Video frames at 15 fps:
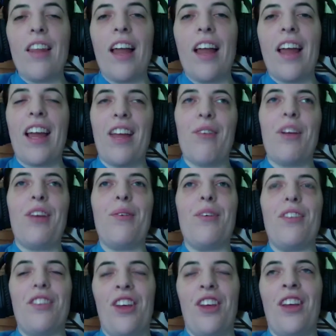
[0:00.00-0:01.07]
i could, it
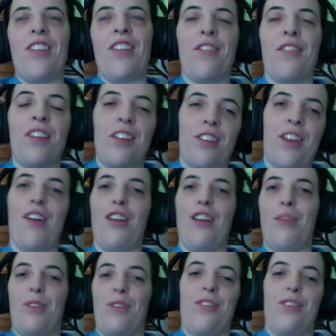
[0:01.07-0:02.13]
was you could definitely tell it
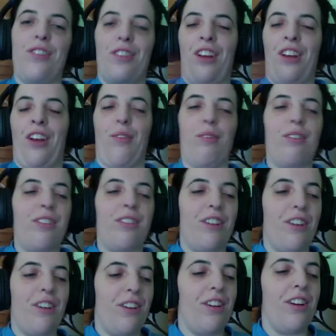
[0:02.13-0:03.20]
was you know
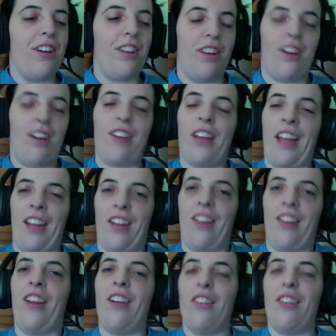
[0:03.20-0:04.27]
like
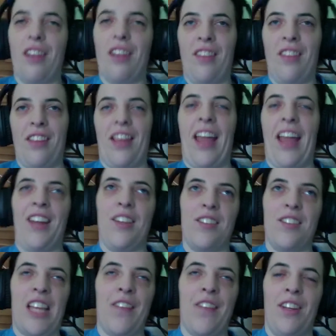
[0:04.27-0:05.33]
in the 80s
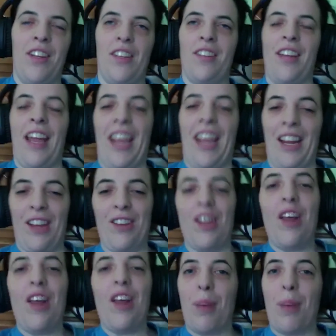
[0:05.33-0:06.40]
70s and 80s
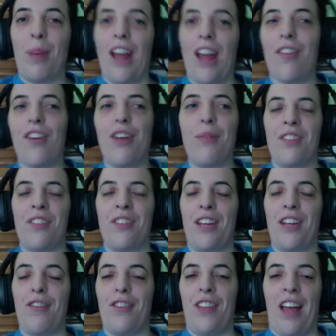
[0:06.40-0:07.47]
but i thought it was
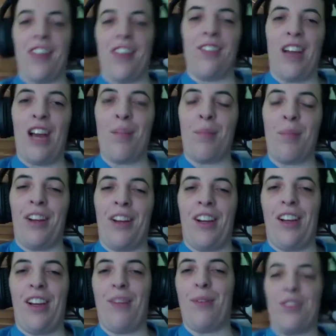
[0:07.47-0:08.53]
neat for that time period
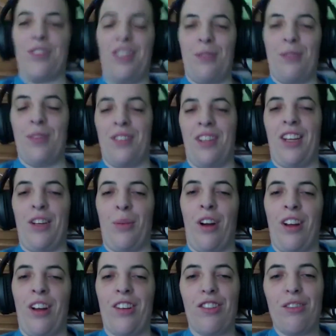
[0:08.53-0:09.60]
it was it was neat mm-hmm. to
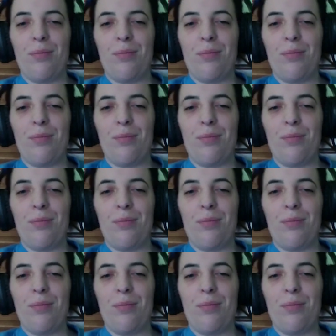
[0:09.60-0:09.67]
watch